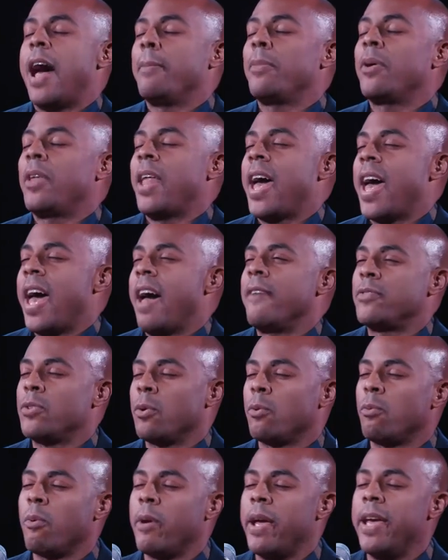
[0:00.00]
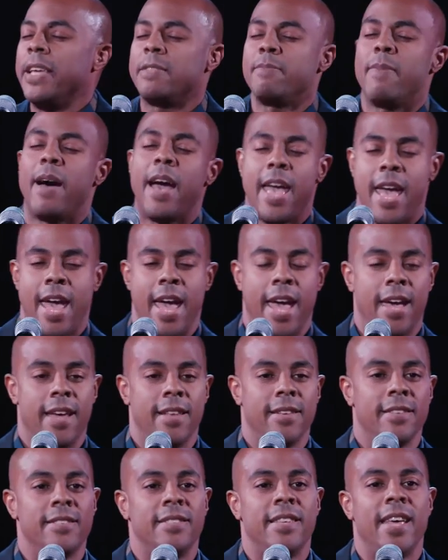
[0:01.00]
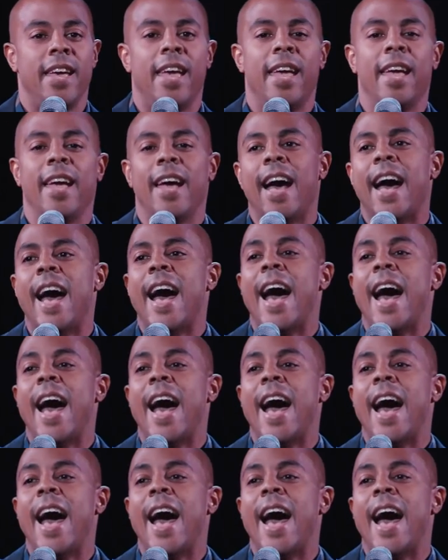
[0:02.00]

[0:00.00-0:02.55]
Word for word: I'm going to have to raise my hand, say,